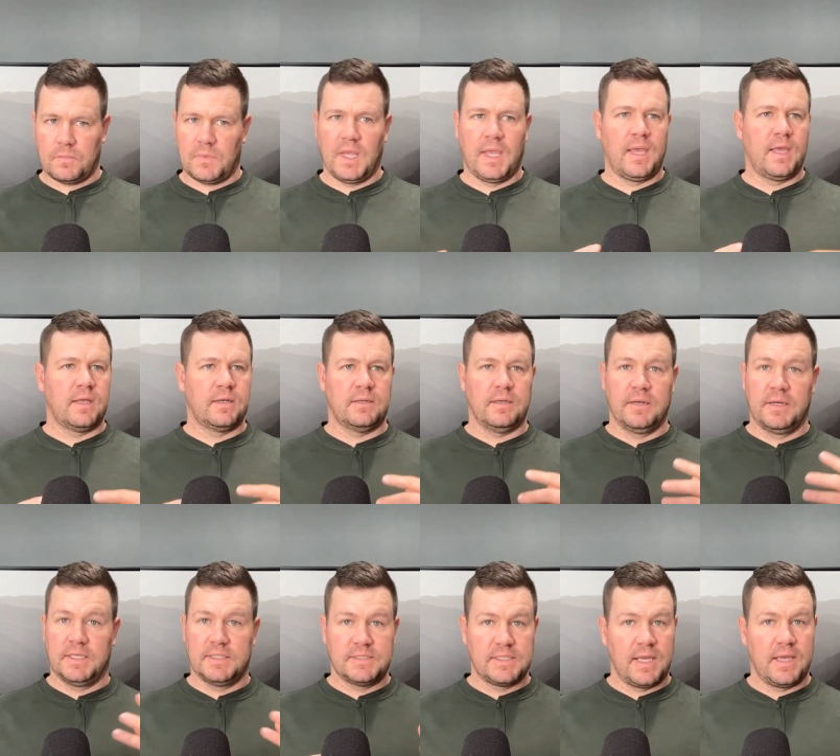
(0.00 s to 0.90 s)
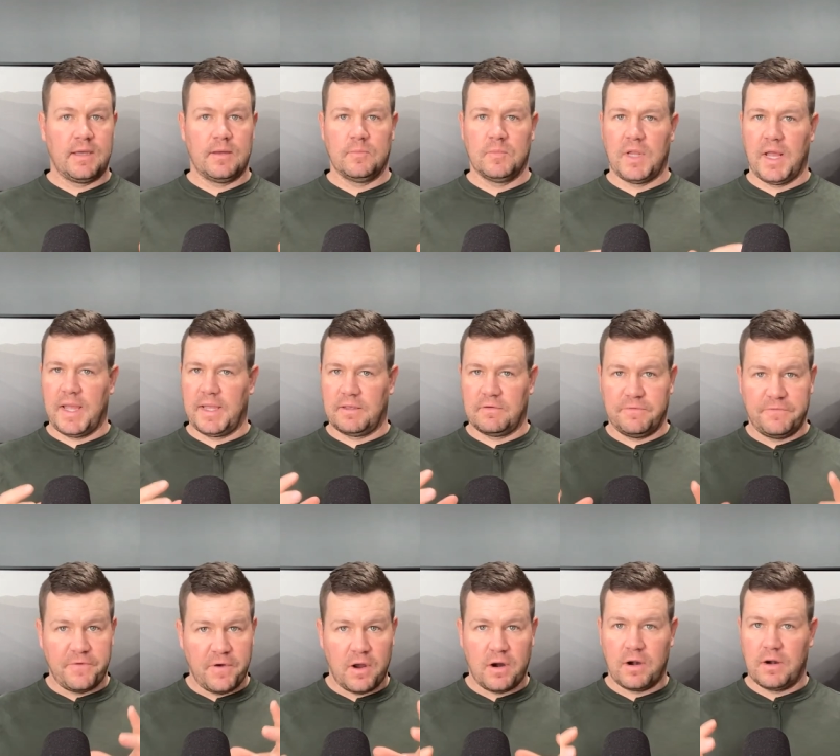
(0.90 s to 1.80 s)
and an exam like
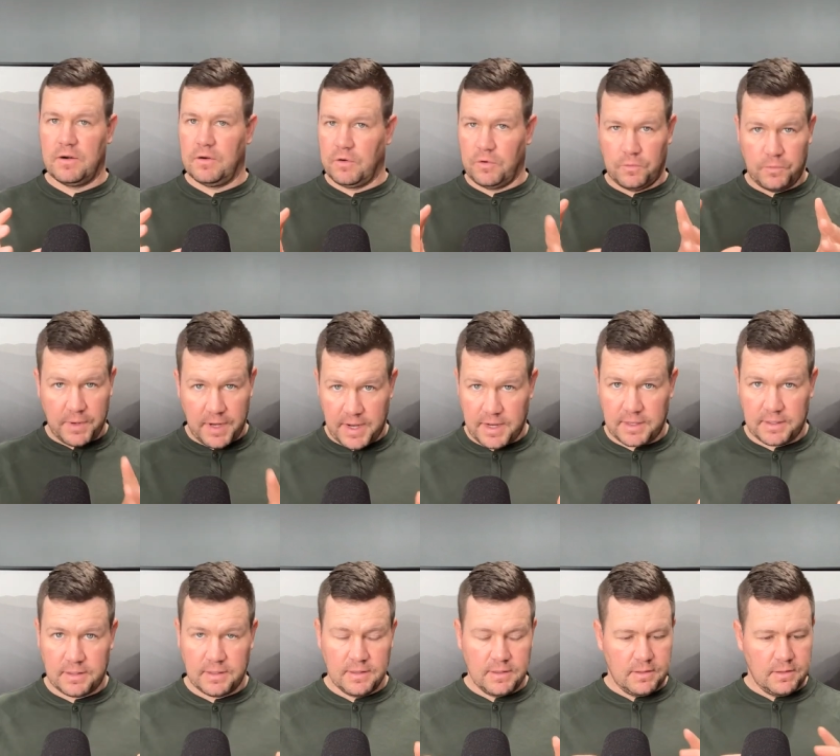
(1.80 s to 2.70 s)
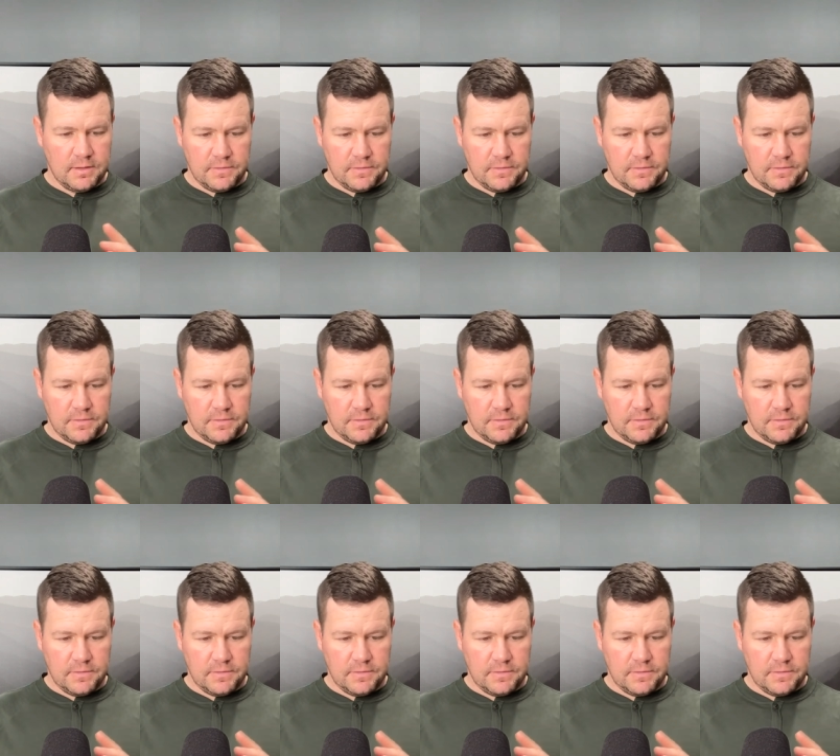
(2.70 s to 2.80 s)
FAR or REG,